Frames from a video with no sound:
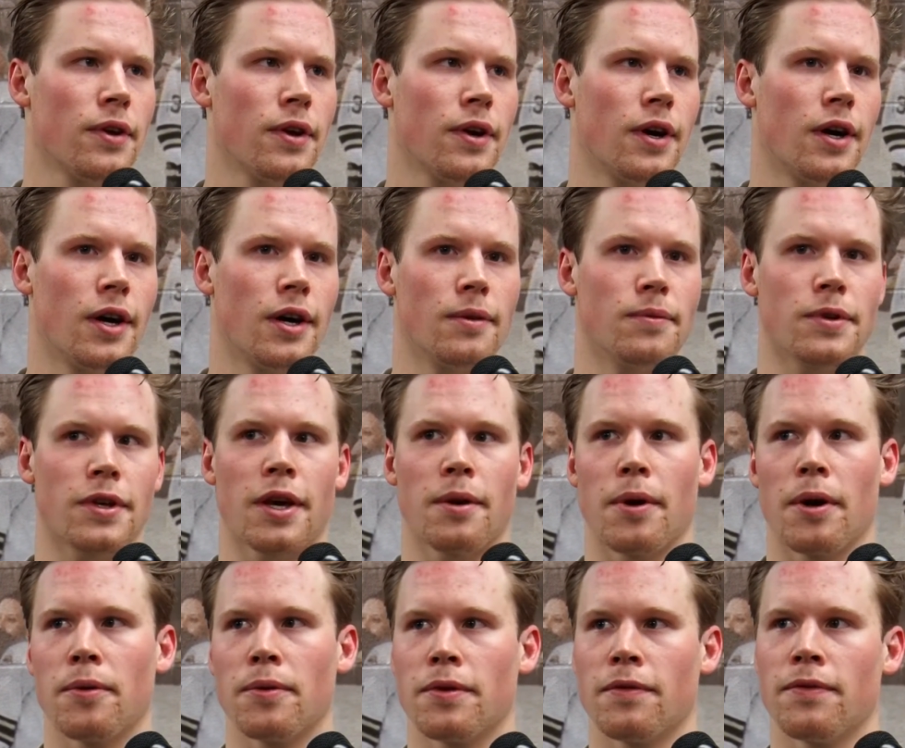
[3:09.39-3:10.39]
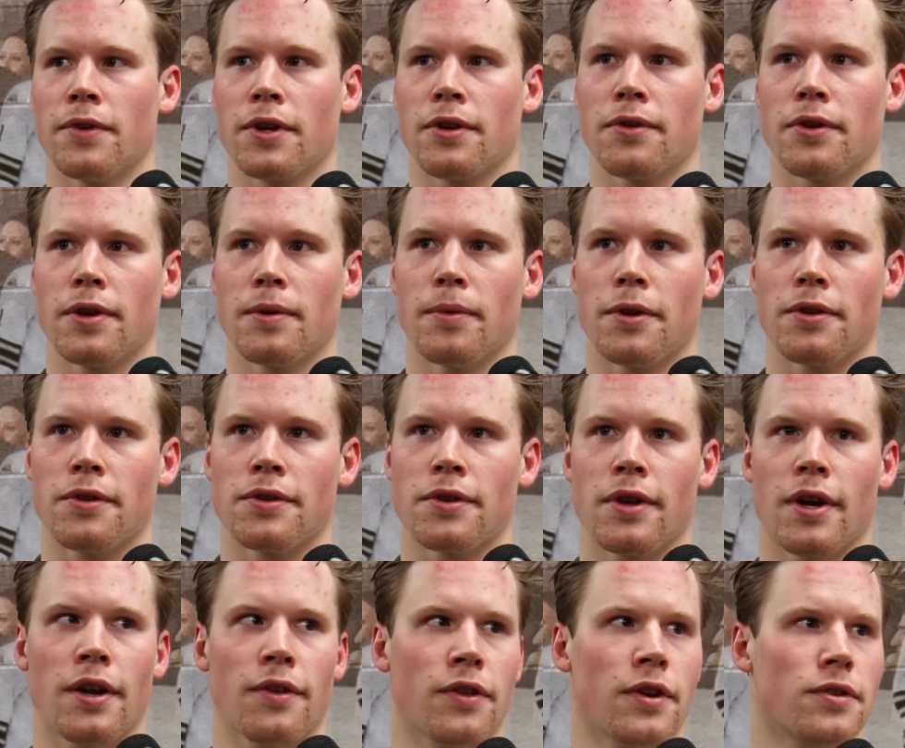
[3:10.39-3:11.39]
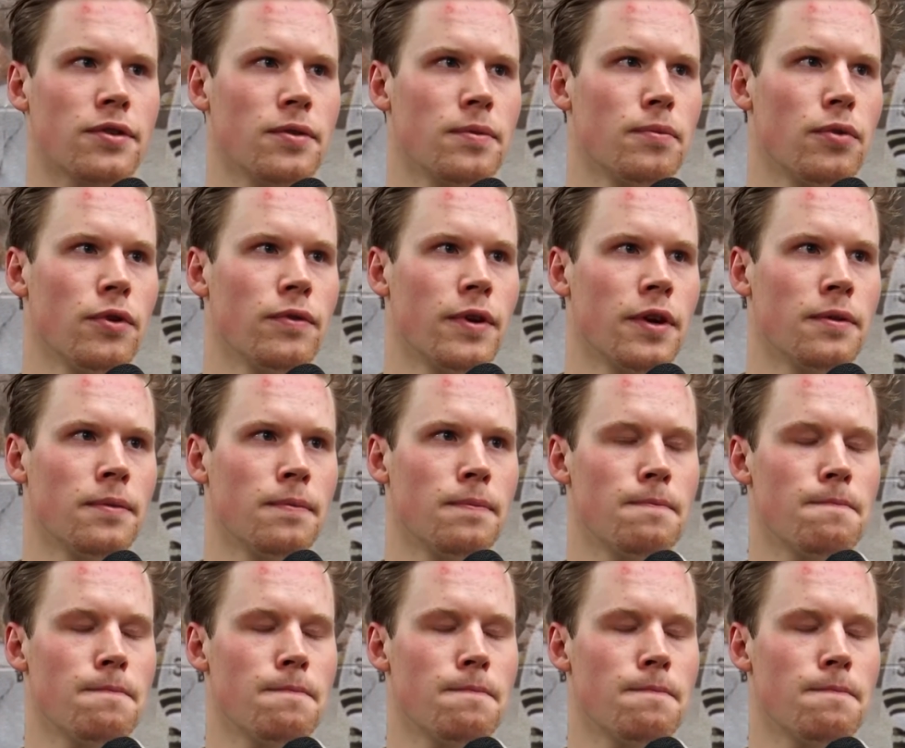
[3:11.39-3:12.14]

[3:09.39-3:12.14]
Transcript: Um, we came out with the victory, but there's a lot of things to improve on.